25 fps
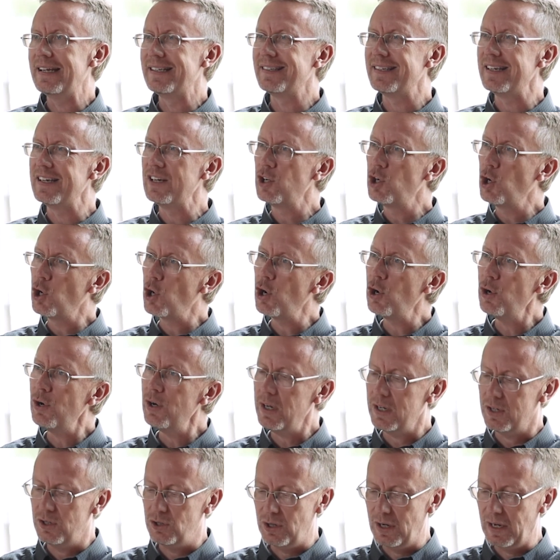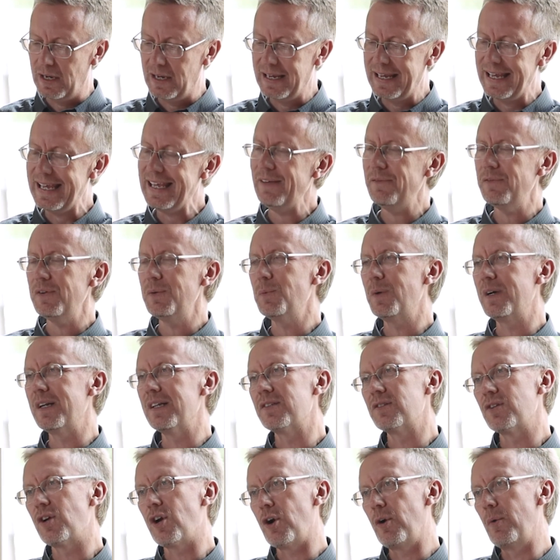it's encouraging even when
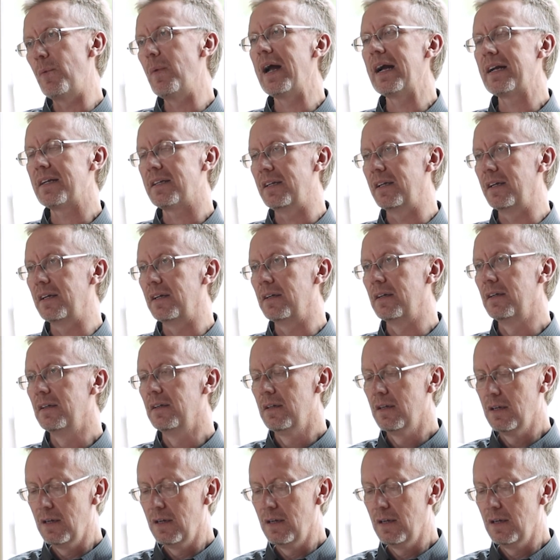it's correcting.